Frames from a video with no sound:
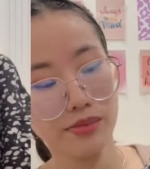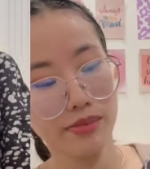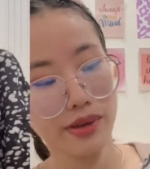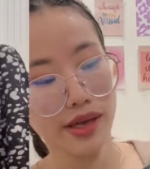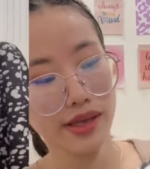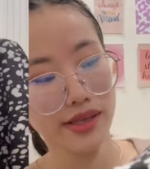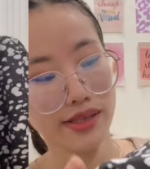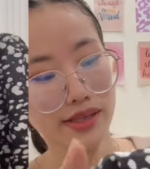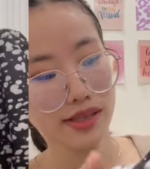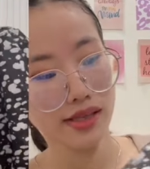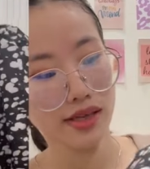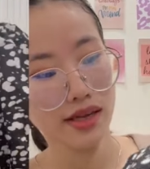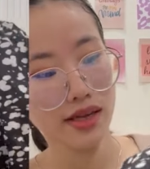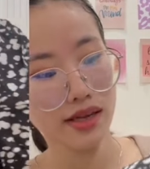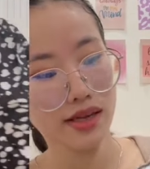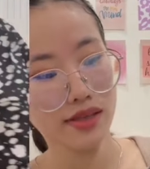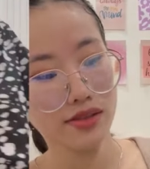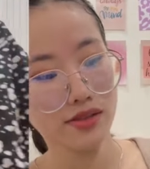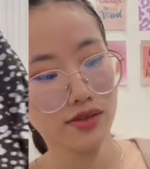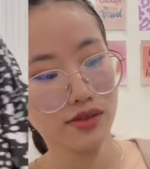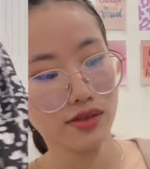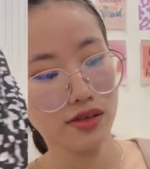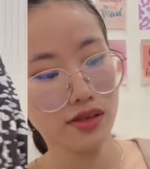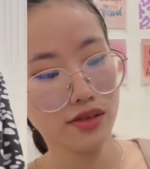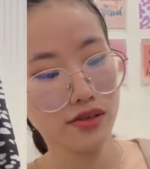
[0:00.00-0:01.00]
back side
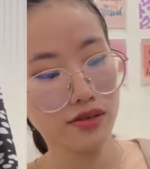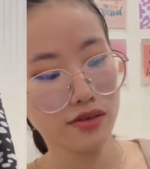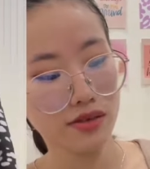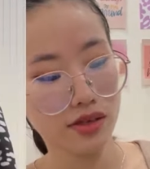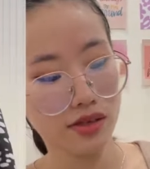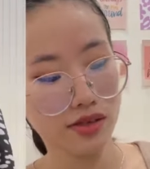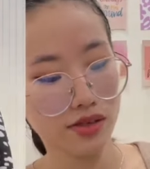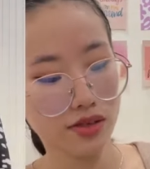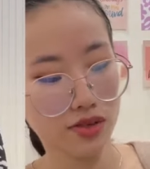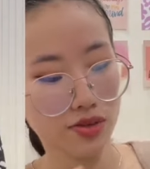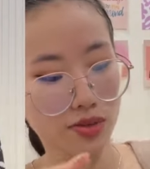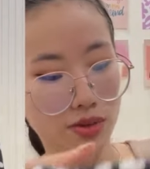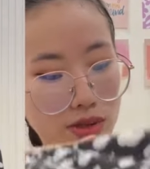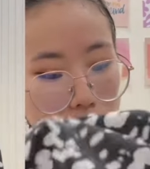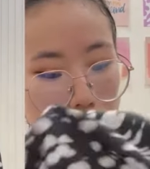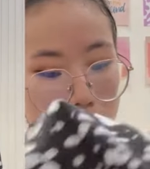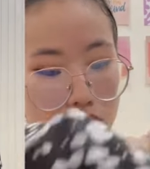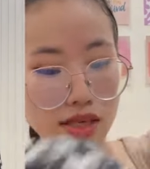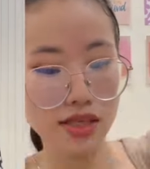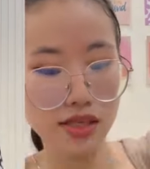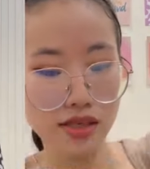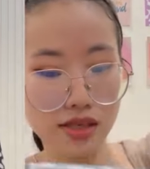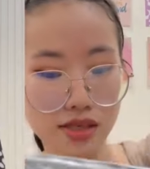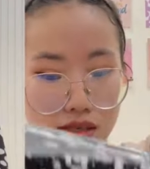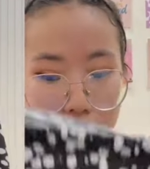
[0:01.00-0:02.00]
so that you can straight.